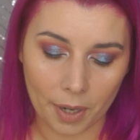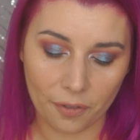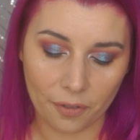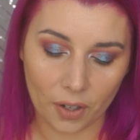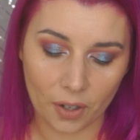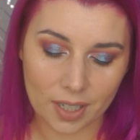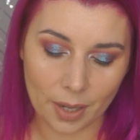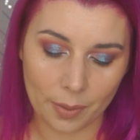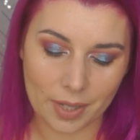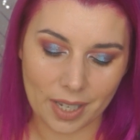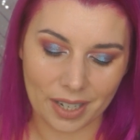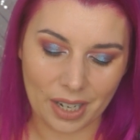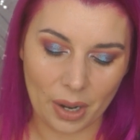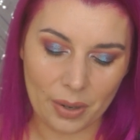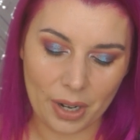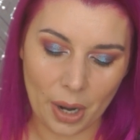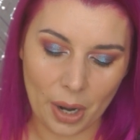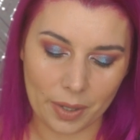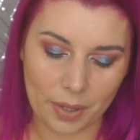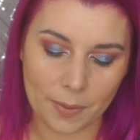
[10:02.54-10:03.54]
at first I was like, oh
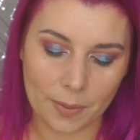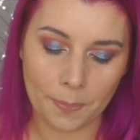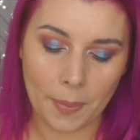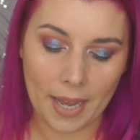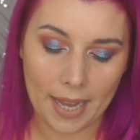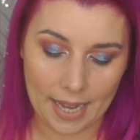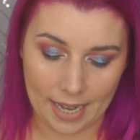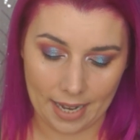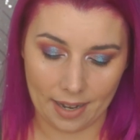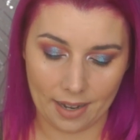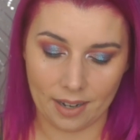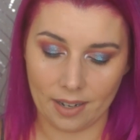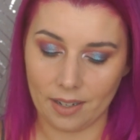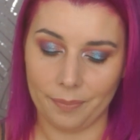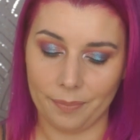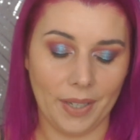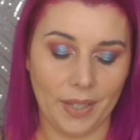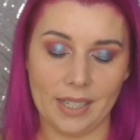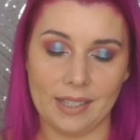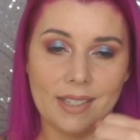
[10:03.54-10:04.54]
no, it's pink.
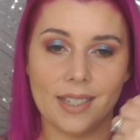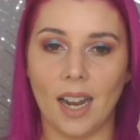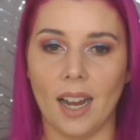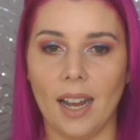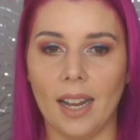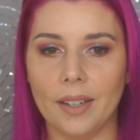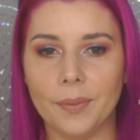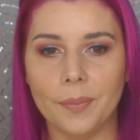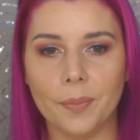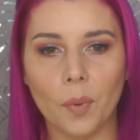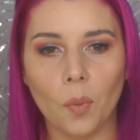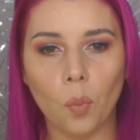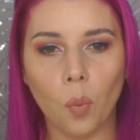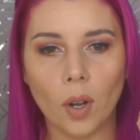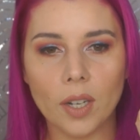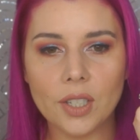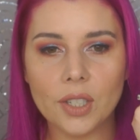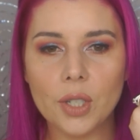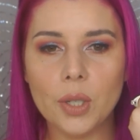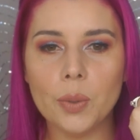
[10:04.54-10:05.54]
It's not.
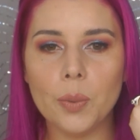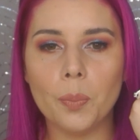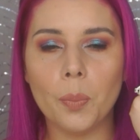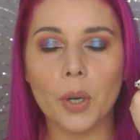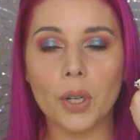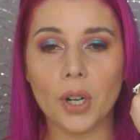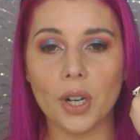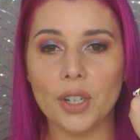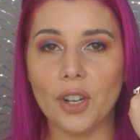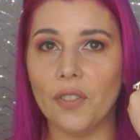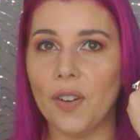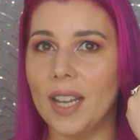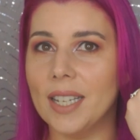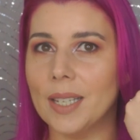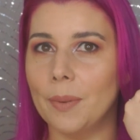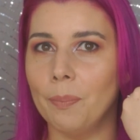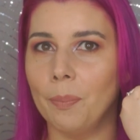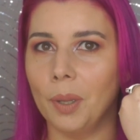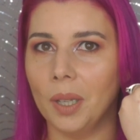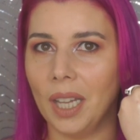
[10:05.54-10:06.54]
Once you put it on your face
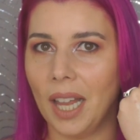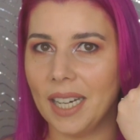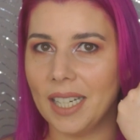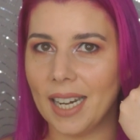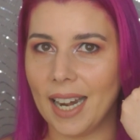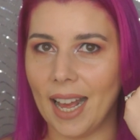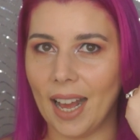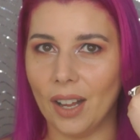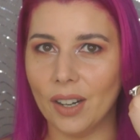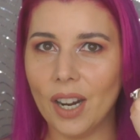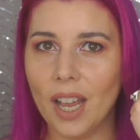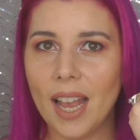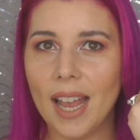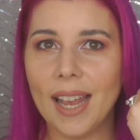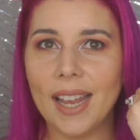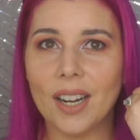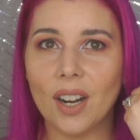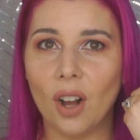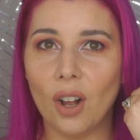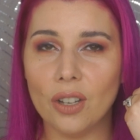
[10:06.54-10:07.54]
and blend it out,
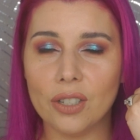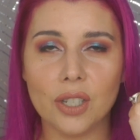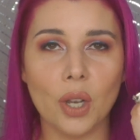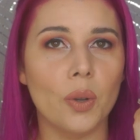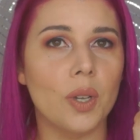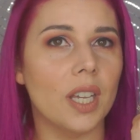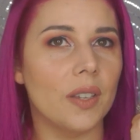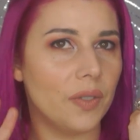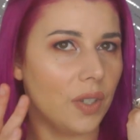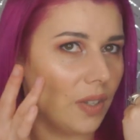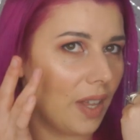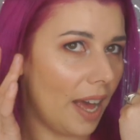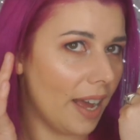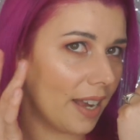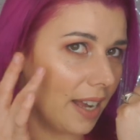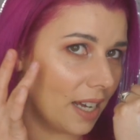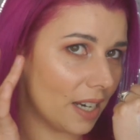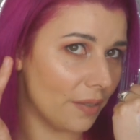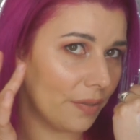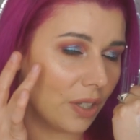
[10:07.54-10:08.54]
it also gives you that
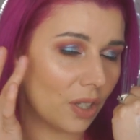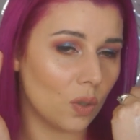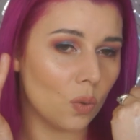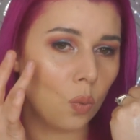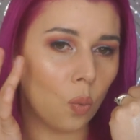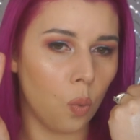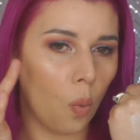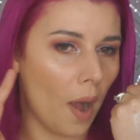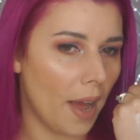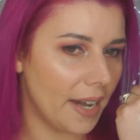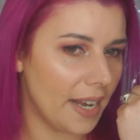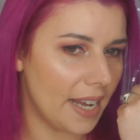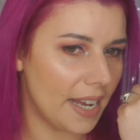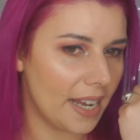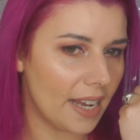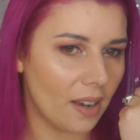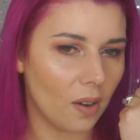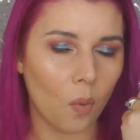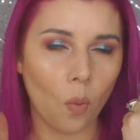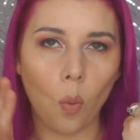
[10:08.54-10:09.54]
kind of
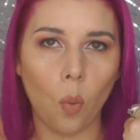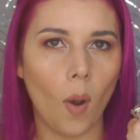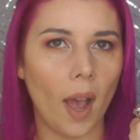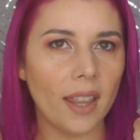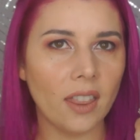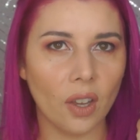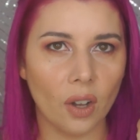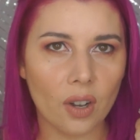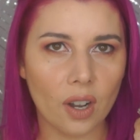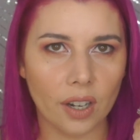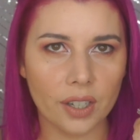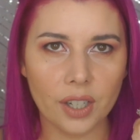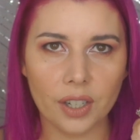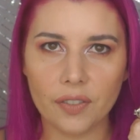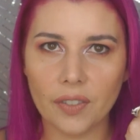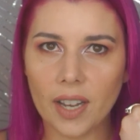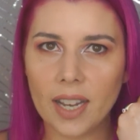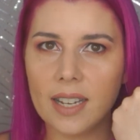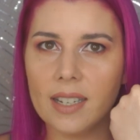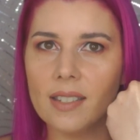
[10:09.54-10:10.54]
sweaty, wet look on your
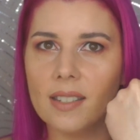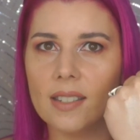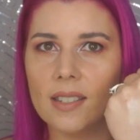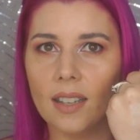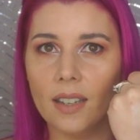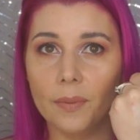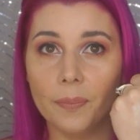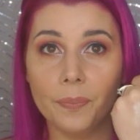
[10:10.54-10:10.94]
face.